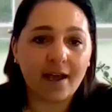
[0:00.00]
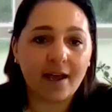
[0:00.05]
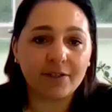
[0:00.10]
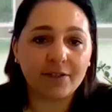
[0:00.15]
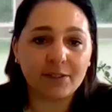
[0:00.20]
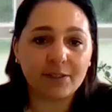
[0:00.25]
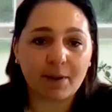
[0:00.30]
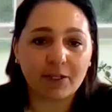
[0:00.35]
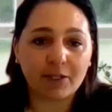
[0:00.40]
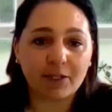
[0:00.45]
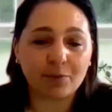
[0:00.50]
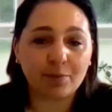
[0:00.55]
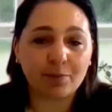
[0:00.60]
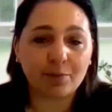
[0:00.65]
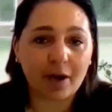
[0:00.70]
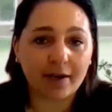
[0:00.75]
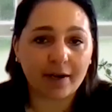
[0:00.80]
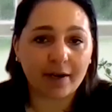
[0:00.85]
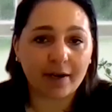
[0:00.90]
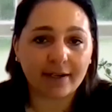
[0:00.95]
of a sponsored
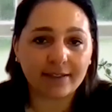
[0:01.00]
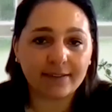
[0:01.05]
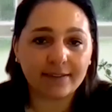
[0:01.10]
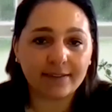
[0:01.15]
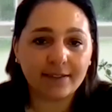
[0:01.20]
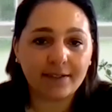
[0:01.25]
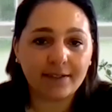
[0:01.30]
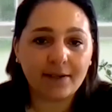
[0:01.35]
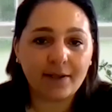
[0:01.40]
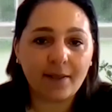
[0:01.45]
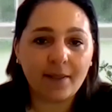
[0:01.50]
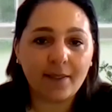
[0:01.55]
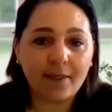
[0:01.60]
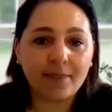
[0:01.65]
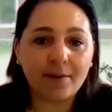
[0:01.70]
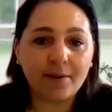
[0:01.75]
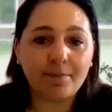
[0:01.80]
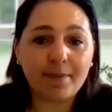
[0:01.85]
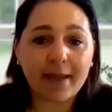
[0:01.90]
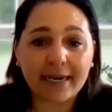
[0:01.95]
product.
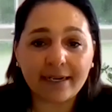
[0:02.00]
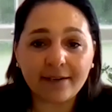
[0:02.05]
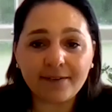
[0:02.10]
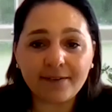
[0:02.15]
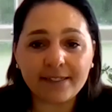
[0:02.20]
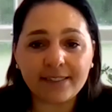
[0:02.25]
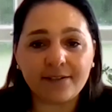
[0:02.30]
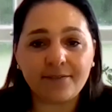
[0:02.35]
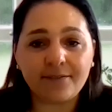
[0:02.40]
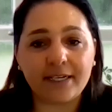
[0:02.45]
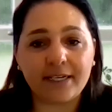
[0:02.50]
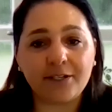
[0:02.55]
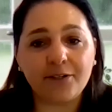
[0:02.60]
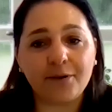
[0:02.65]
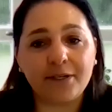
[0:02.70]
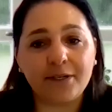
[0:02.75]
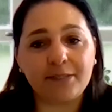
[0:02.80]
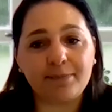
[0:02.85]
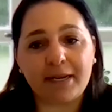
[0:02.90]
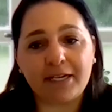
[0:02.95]
The benefits of
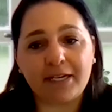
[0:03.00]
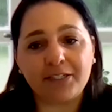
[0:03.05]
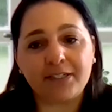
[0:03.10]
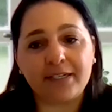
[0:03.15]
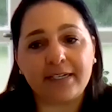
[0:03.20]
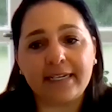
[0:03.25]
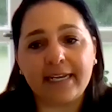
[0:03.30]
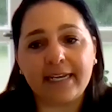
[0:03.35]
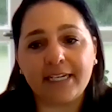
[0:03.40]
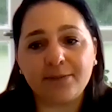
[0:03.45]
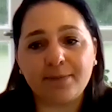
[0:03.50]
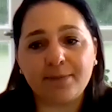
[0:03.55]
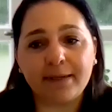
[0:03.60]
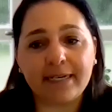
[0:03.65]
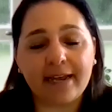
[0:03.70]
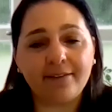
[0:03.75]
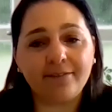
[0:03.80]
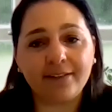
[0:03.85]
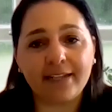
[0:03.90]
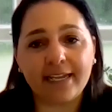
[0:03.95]
increased patient engagement
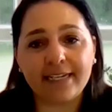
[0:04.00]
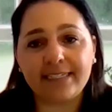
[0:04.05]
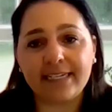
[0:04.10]
have led